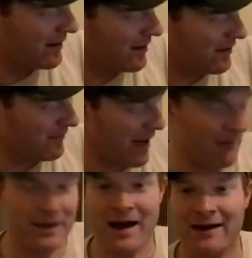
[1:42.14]

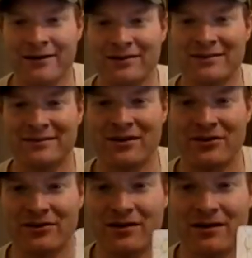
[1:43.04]
Abigail is
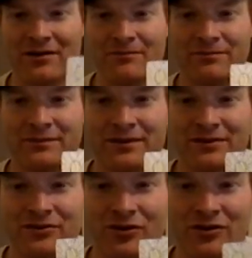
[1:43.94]
their
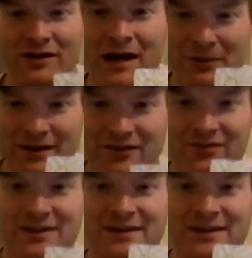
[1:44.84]
daughter, Abigail in